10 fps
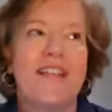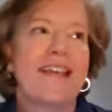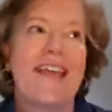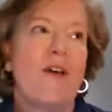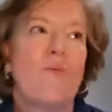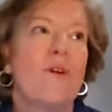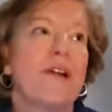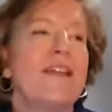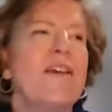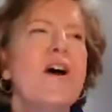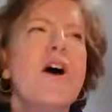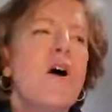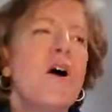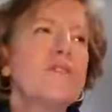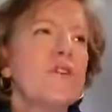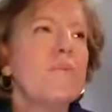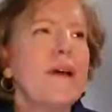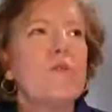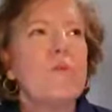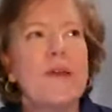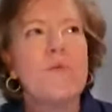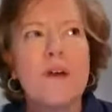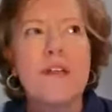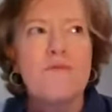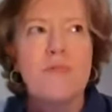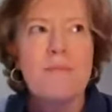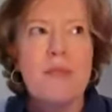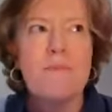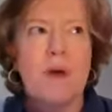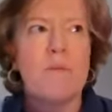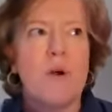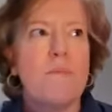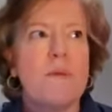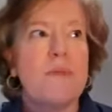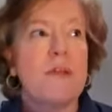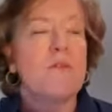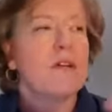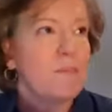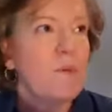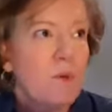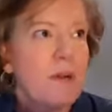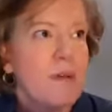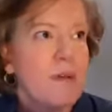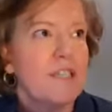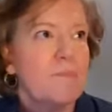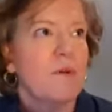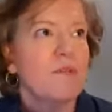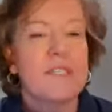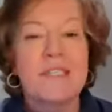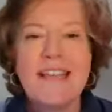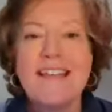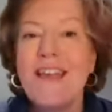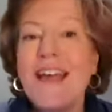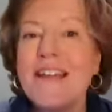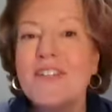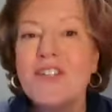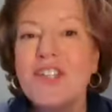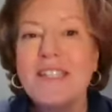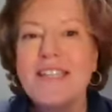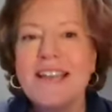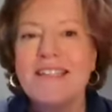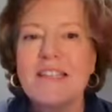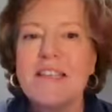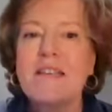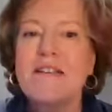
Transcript: That can't work. And also, by the way, what if we meet Bob Hope and Bing Crosby? What am I supposed to say then? And she says,